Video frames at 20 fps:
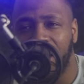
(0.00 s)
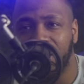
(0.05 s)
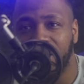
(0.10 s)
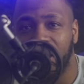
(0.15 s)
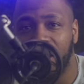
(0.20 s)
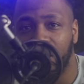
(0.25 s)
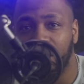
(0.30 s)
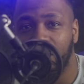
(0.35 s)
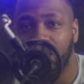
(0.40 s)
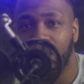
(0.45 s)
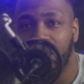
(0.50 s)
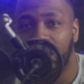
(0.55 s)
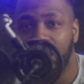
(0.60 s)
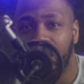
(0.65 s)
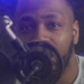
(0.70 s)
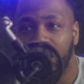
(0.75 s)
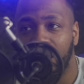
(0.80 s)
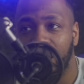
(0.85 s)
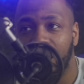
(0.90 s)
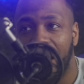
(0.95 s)
of Yale,
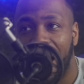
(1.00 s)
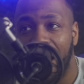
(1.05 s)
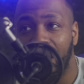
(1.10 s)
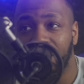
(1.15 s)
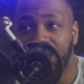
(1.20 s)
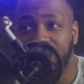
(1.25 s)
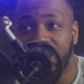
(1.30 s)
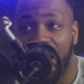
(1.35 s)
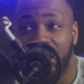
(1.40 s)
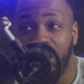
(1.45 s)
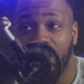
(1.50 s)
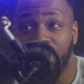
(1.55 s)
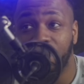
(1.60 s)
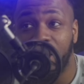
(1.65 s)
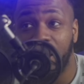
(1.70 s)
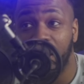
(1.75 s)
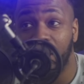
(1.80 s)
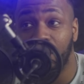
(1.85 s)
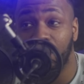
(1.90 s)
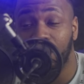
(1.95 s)
outside of
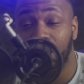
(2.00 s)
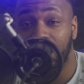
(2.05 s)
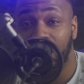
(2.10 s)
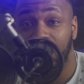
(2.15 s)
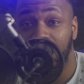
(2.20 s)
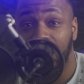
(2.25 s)
Yale,